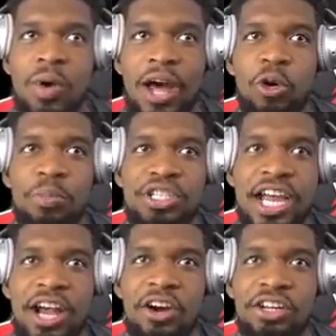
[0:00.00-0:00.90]
Wide open,
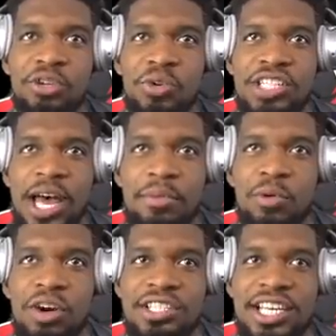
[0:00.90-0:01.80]
Shaq already knew what time
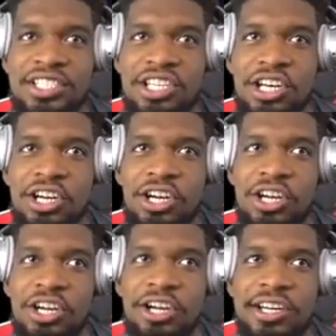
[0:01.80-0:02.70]
it was. Yes,
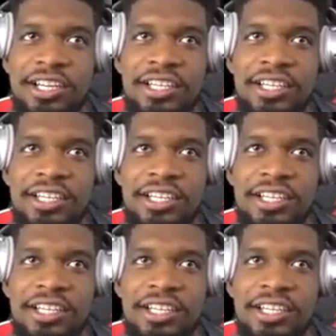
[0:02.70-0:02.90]
sir.